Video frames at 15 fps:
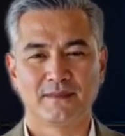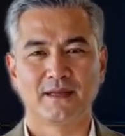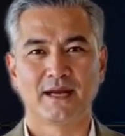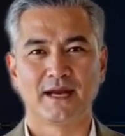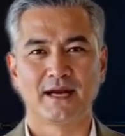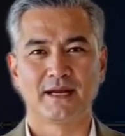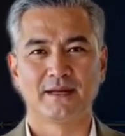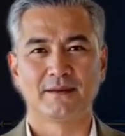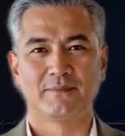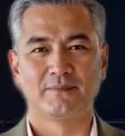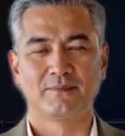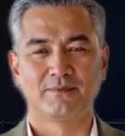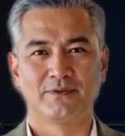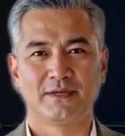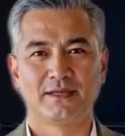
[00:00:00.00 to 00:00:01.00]
I,
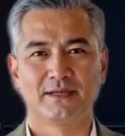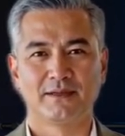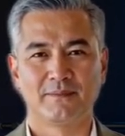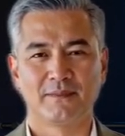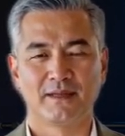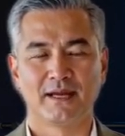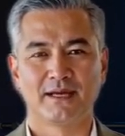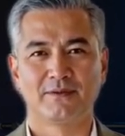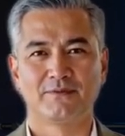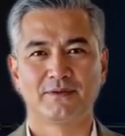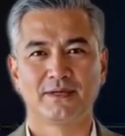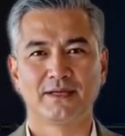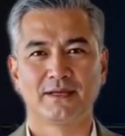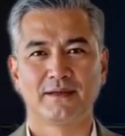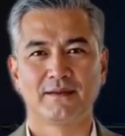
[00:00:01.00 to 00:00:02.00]
V,
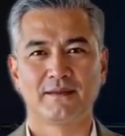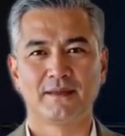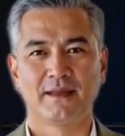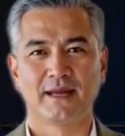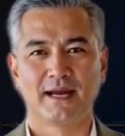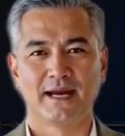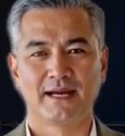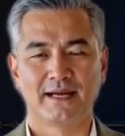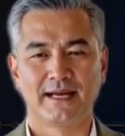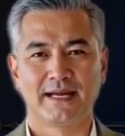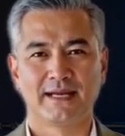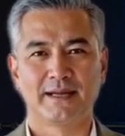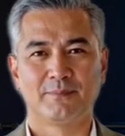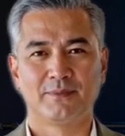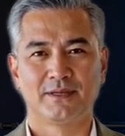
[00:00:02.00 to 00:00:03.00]
IV, I,
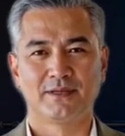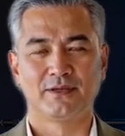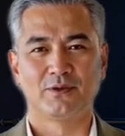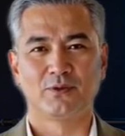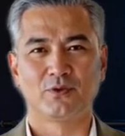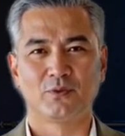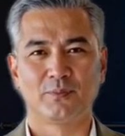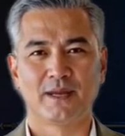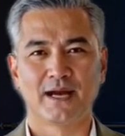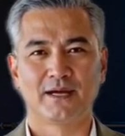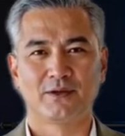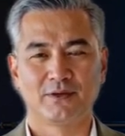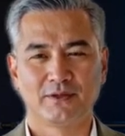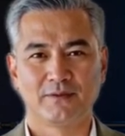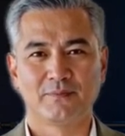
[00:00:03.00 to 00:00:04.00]
AAB lyrical
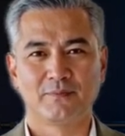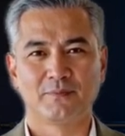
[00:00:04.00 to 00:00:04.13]
pattern,